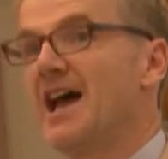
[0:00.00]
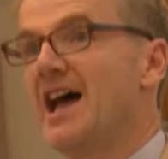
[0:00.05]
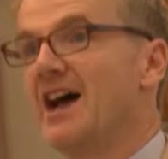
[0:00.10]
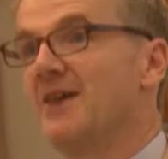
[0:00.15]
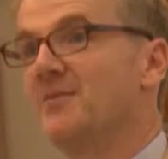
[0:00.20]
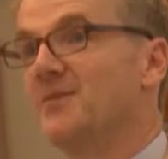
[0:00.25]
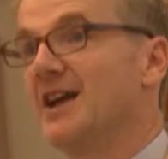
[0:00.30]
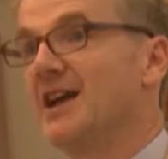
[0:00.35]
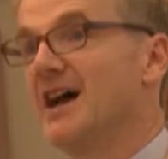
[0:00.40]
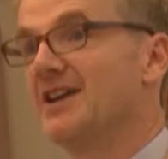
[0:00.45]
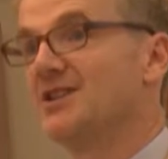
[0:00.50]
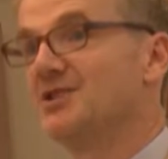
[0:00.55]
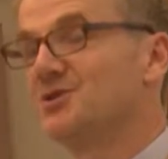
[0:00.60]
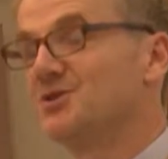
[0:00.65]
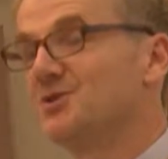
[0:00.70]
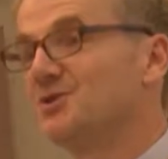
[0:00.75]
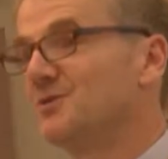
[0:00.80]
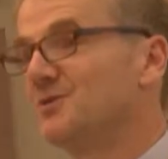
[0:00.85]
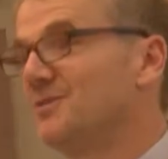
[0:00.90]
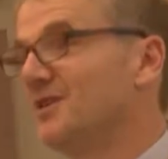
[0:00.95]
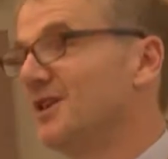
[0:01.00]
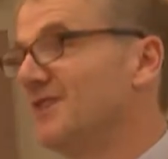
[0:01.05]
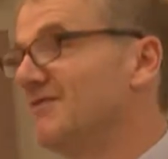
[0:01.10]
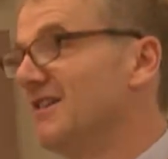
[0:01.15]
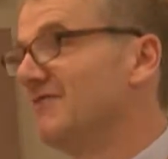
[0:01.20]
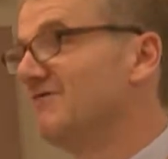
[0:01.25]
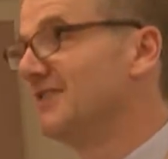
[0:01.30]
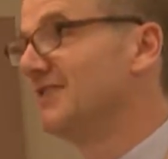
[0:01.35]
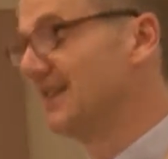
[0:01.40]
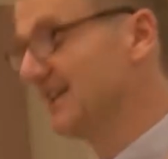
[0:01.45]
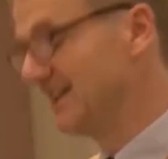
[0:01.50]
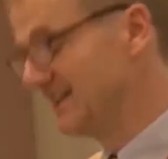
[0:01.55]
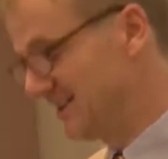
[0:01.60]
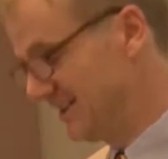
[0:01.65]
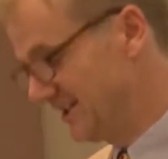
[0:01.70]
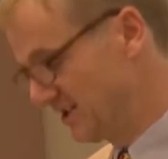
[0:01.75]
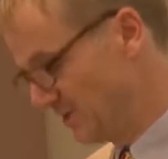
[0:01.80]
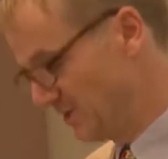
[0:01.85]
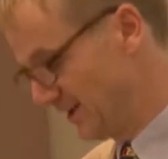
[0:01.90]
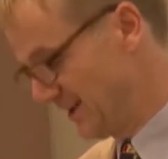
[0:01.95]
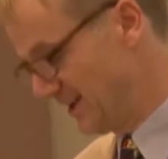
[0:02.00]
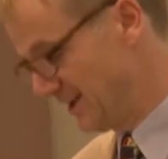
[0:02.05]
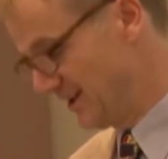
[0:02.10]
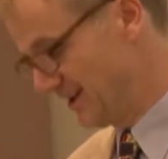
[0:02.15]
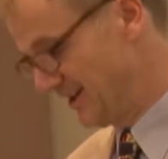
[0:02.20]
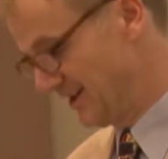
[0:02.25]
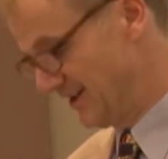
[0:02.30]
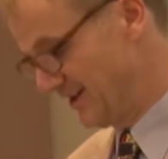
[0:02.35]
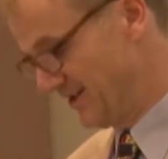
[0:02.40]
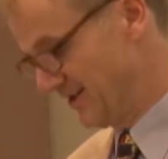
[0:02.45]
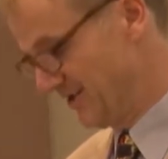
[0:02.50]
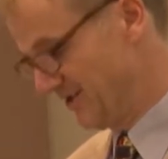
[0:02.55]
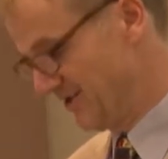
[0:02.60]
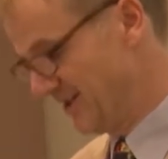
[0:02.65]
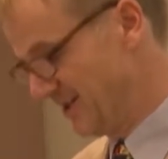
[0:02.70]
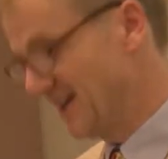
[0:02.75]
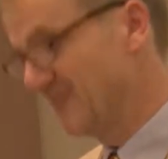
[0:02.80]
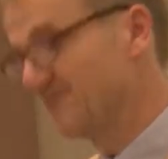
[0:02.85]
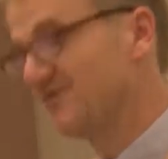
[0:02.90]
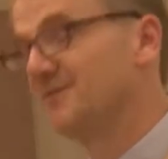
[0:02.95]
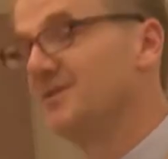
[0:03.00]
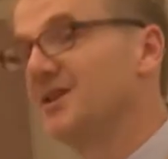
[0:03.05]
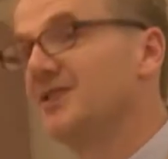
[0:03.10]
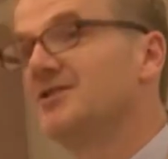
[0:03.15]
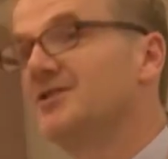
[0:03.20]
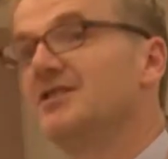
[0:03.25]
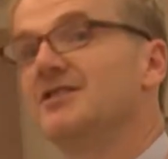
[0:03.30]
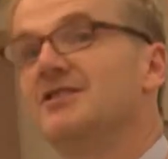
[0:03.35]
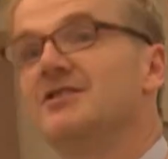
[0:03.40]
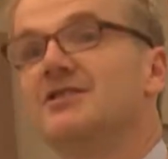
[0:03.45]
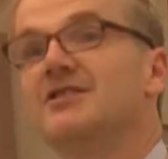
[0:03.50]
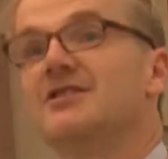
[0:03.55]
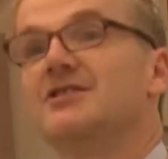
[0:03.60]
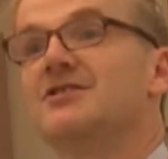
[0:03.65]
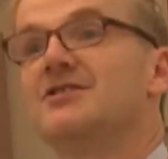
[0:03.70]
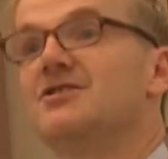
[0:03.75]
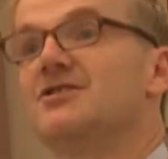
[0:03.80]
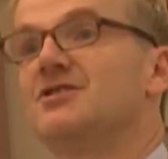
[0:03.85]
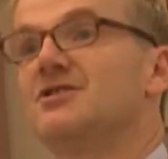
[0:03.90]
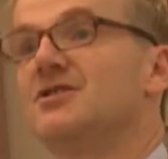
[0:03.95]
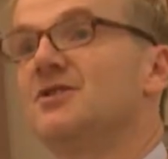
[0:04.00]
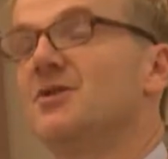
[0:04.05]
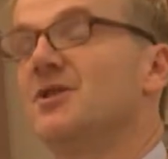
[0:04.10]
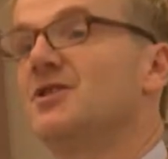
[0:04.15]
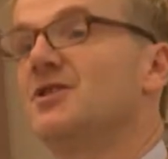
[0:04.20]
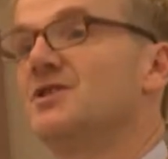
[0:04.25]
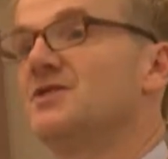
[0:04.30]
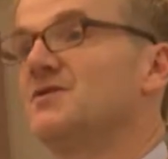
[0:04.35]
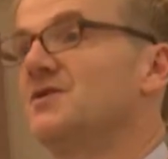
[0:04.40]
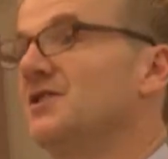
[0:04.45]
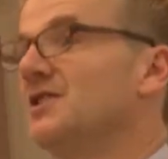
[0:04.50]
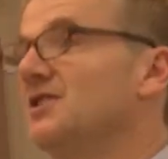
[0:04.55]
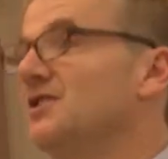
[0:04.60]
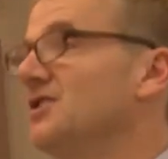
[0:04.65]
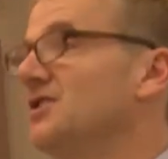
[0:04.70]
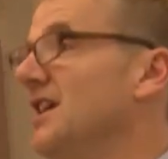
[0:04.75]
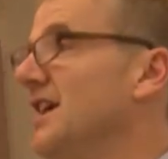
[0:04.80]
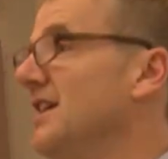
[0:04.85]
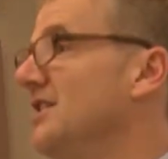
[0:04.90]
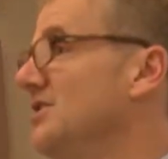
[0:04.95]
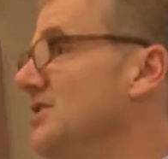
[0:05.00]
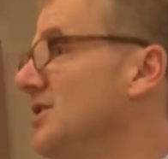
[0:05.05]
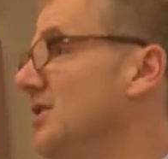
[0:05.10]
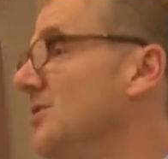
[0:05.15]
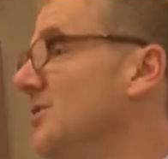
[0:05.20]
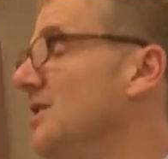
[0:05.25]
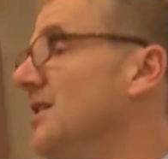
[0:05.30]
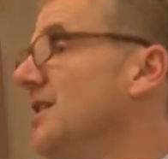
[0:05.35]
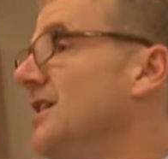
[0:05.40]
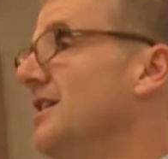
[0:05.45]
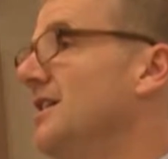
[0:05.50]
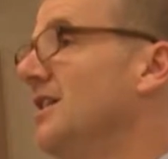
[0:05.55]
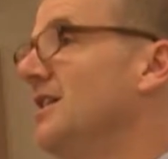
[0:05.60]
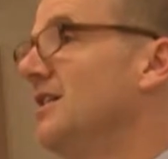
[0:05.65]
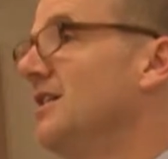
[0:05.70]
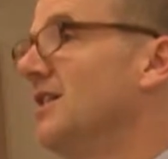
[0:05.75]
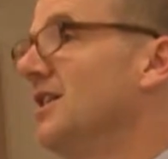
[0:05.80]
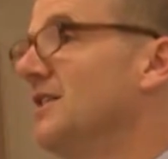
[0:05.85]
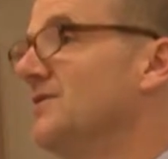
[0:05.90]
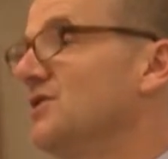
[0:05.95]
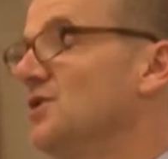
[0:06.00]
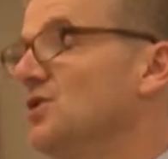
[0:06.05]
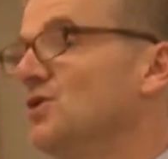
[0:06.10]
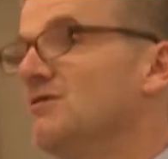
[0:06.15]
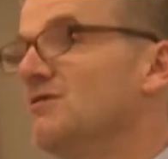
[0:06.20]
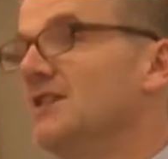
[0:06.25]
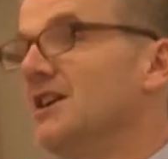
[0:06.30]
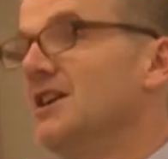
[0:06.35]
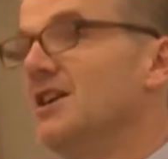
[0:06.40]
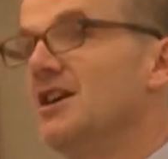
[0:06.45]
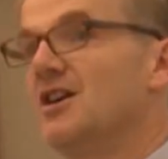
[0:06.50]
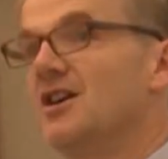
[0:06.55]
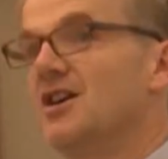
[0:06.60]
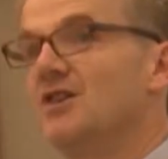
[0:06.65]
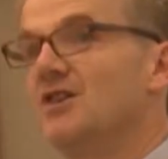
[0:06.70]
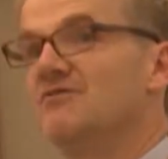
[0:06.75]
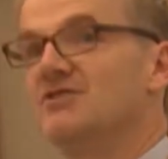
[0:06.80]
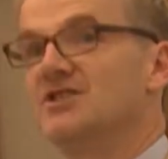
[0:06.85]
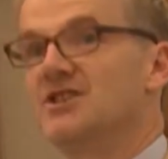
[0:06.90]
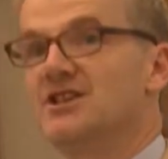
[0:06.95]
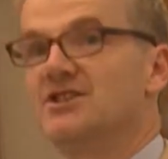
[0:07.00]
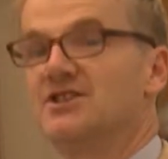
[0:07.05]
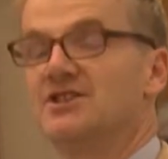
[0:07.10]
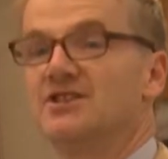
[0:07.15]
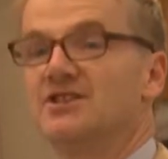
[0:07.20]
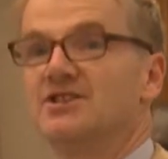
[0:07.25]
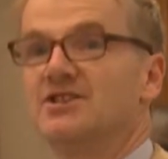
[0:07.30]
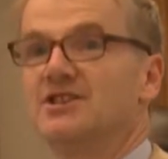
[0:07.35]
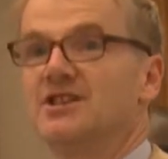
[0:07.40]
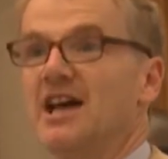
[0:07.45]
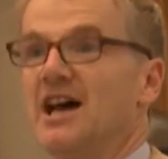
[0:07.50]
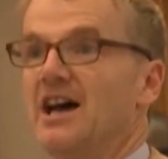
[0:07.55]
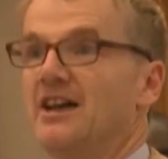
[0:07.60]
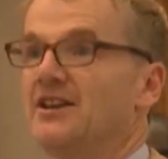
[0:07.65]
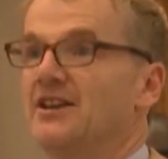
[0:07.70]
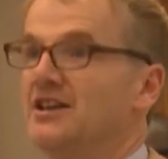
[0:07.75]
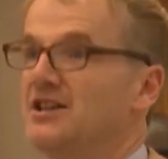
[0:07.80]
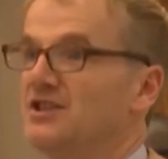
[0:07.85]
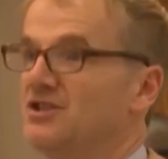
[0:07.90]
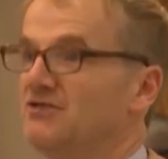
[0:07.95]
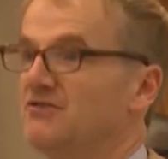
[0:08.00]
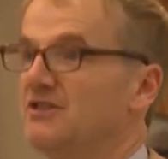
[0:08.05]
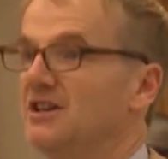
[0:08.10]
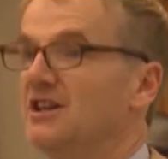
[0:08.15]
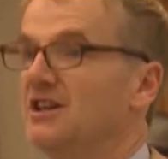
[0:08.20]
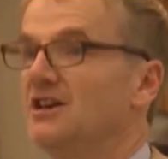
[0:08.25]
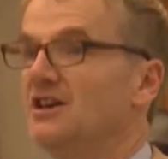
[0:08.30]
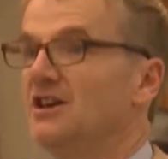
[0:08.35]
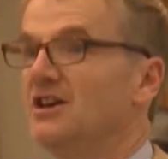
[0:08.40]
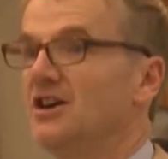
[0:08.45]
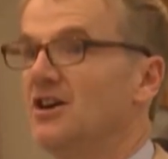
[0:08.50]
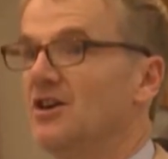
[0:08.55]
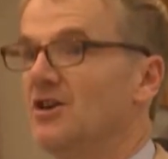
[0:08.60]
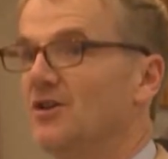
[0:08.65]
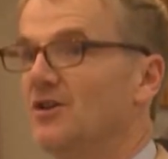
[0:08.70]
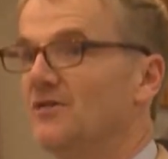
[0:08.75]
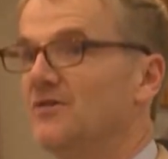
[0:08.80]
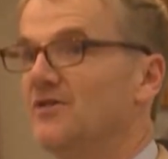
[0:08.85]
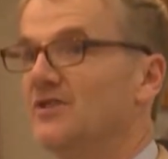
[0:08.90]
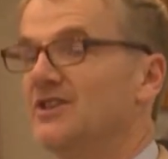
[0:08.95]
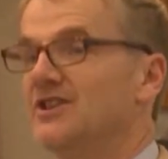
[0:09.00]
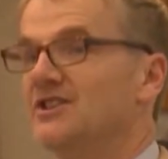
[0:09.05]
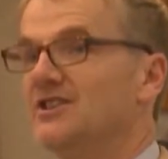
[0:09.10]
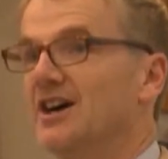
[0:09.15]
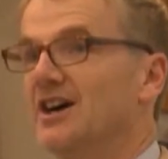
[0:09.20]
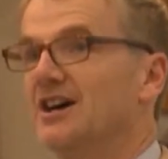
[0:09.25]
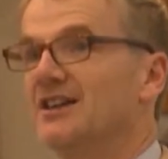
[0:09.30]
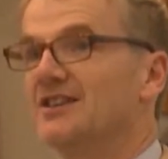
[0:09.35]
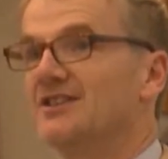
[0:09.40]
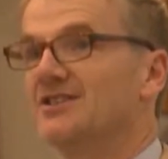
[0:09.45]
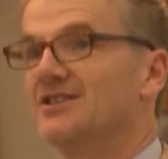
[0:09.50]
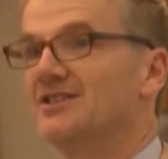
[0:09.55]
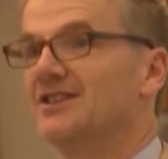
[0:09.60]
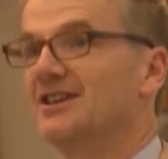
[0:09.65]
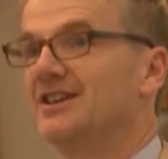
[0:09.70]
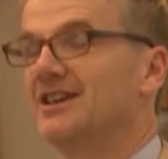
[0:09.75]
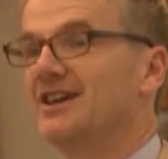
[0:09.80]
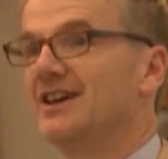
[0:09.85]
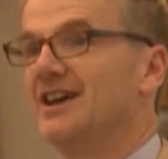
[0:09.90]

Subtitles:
And we had a talk by Reverend Kingsley Tweed, who came from London to Oxford and shared his own life story of resistance and the history of this island.